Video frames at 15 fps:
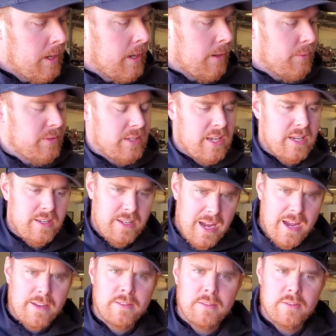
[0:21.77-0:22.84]
And we said,
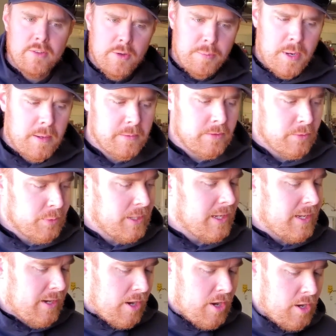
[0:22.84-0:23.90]
yeah, no problem. So we
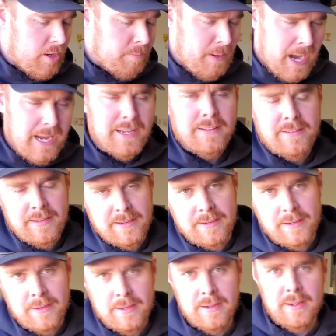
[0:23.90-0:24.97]
did our patented